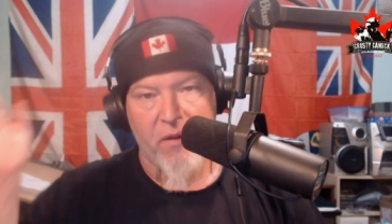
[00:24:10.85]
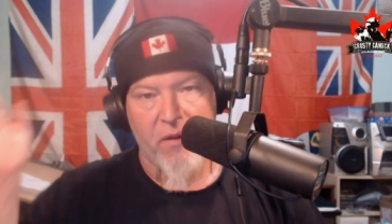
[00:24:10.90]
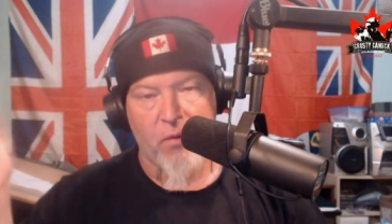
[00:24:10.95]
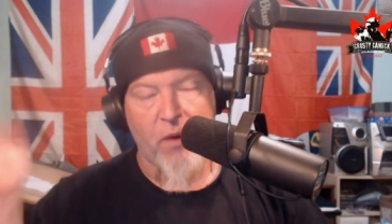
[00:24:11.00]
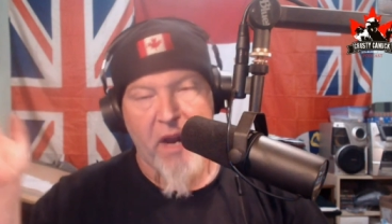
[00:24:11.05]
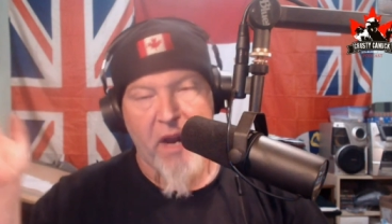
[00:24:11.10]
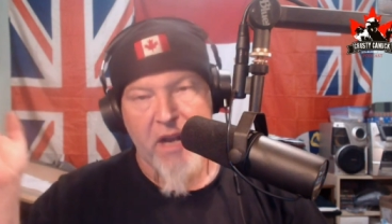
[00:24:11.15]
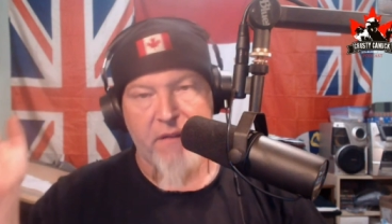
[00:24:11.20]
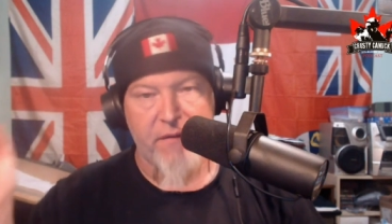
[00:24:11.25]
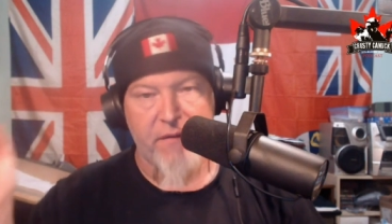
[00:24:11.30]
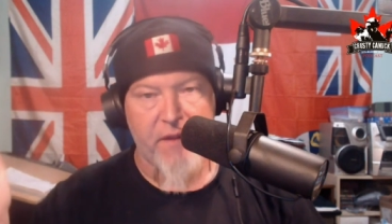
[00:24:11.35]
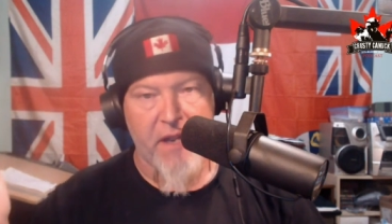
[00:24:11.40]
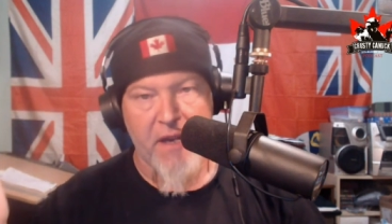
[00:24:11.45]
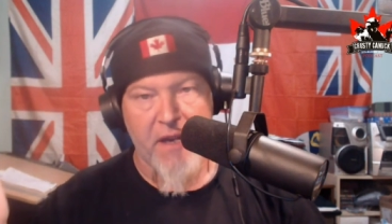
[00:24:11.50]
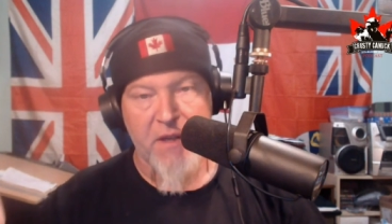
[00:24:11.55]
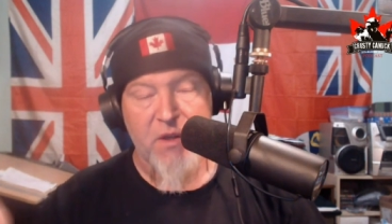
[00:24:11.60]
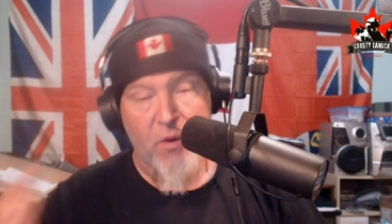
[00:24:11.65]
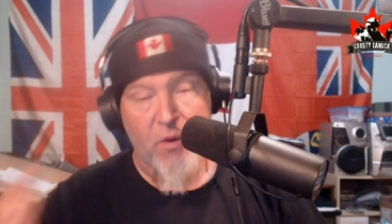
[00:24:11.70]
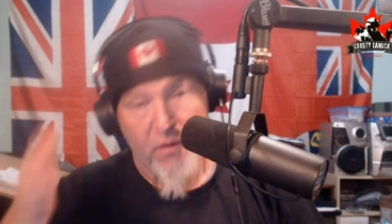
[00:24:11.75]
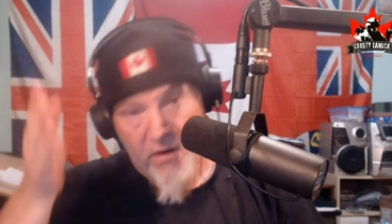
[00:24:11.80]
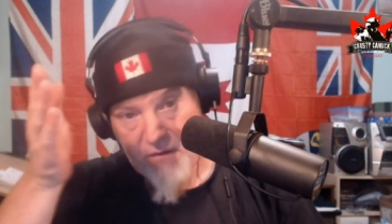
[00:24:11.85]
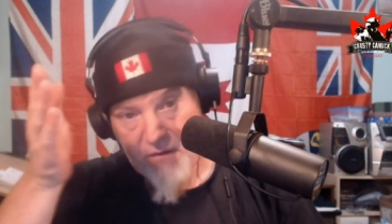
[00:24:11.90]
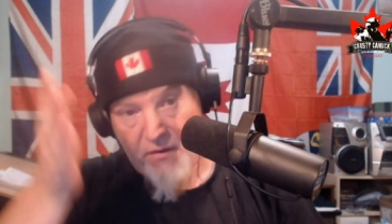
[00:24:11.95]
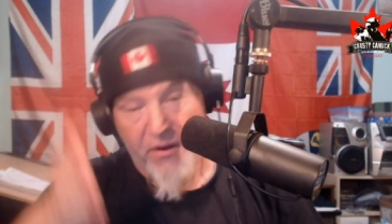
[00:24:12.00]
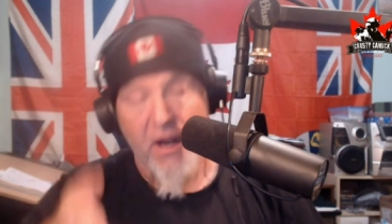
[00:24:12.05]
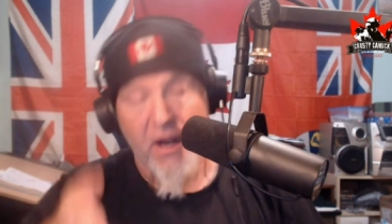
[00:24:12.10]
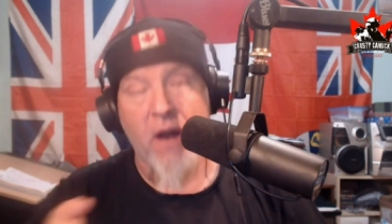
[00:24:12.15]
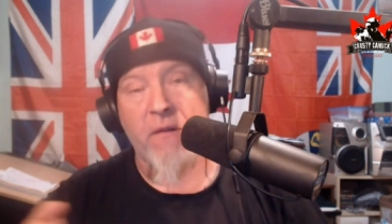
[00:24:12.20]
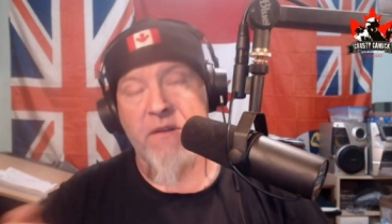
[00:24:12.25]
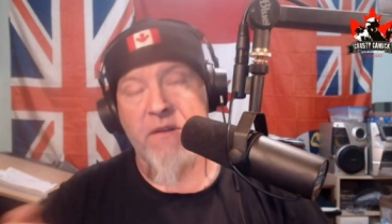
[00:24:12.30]
the right of things, or if you're
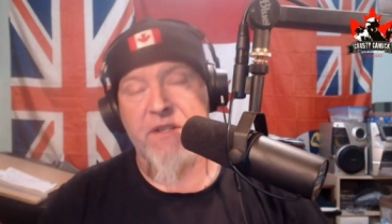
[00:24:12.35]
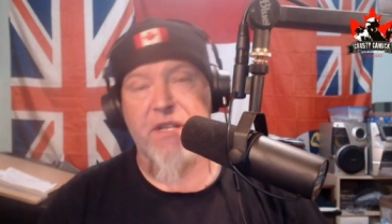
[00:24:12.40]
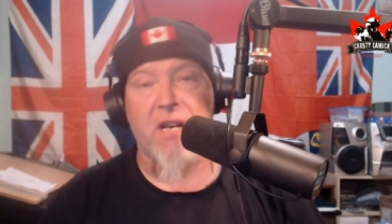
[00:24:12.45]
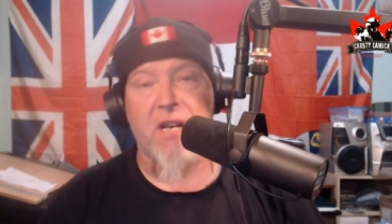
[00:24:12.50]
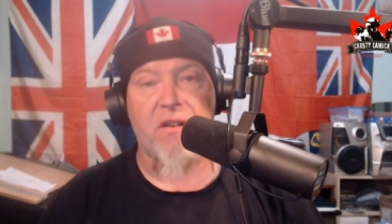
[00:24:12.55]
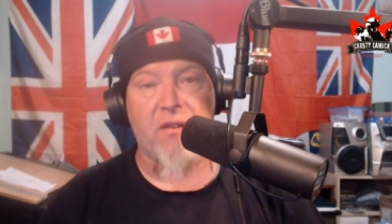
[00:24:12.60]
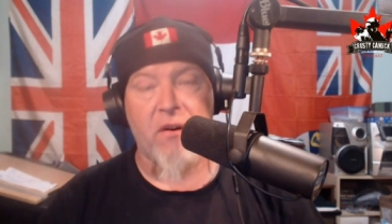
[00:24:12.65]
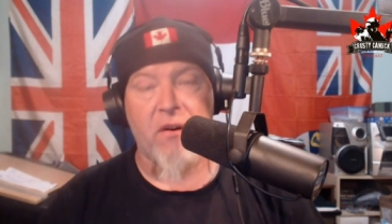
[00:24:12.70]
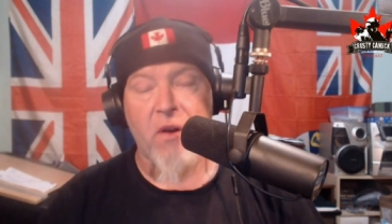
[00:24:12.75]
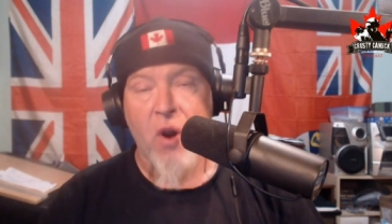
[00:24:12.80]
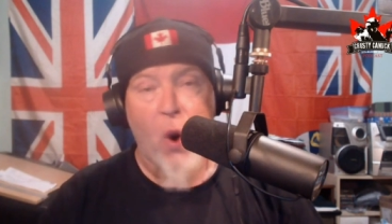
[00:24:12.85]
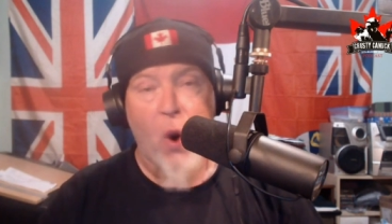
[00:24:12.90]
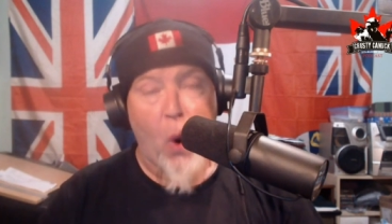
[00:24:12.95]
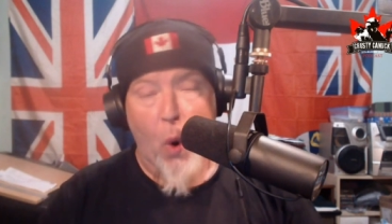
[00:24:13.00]
down the center,